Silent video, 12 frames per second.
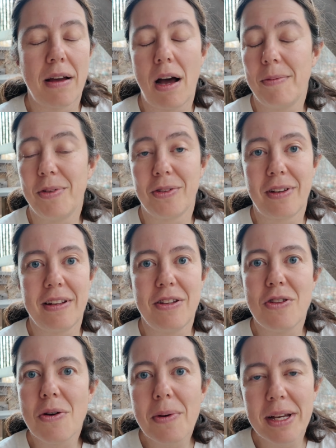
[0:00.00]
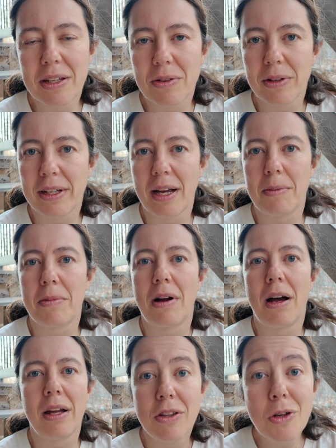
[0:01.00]
obviously knowing your
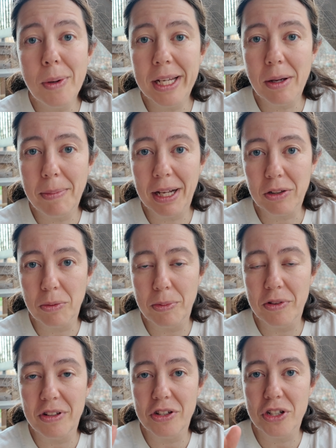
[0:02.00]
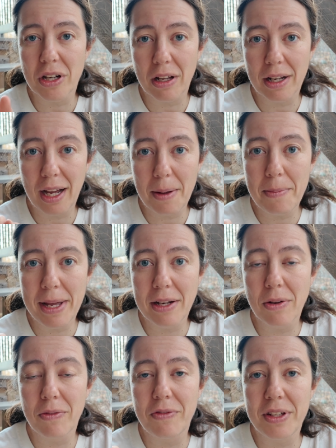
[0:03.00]
camera, knowing about composition. I
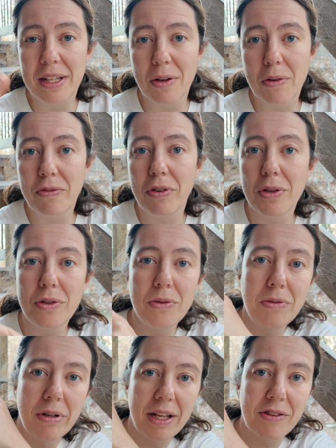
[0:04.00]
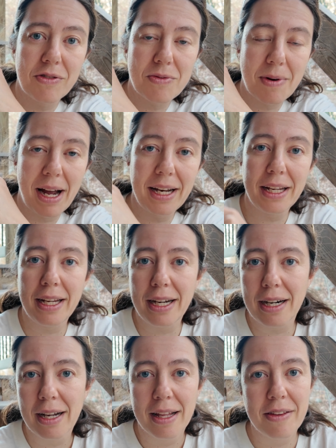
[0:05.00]
made a video for you. It's right
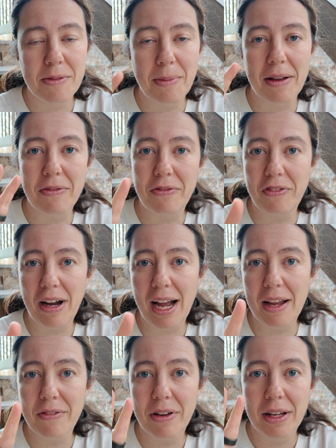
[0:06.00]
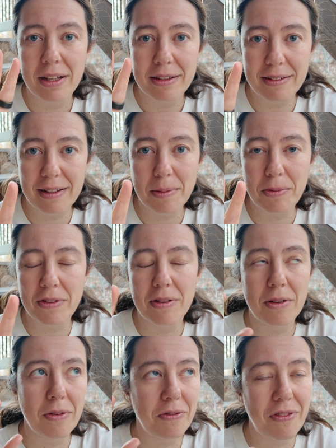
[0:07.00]
here. It's my 5
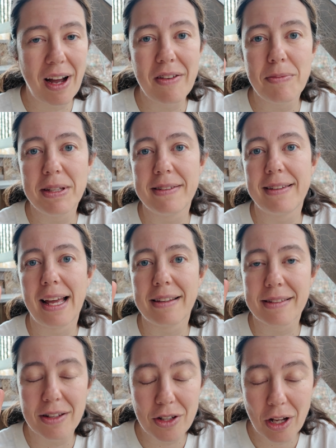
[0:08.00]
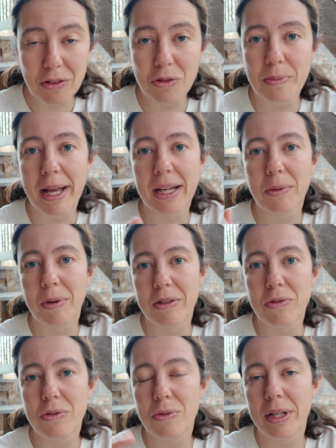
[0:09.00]
tips, the 5 mistakes not to make when
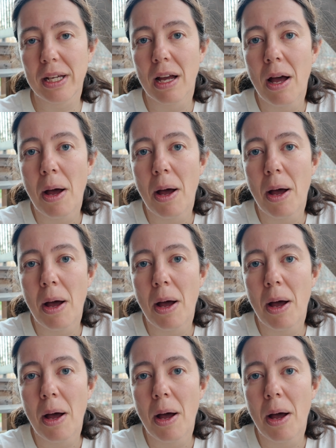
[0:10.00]
you're doing